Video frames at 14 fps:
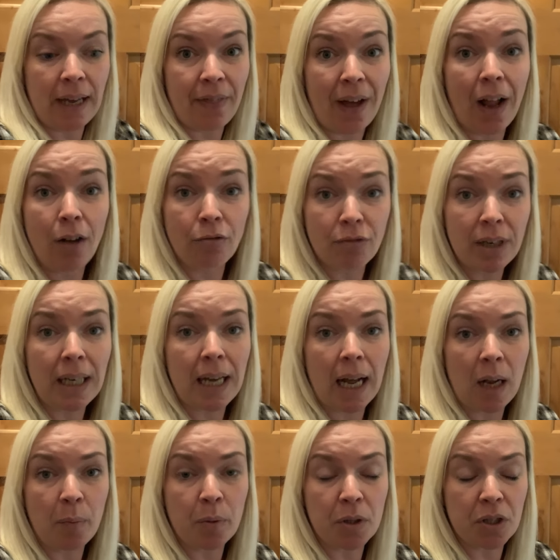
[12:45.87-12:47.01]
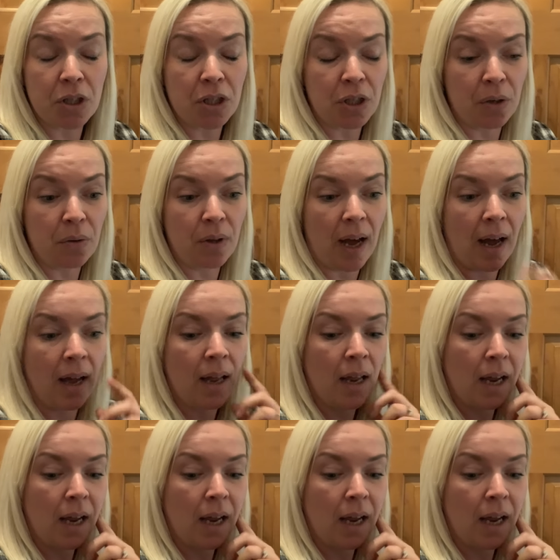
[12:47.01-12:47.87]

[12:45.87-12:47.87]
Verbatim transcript: that'll really help us to do that.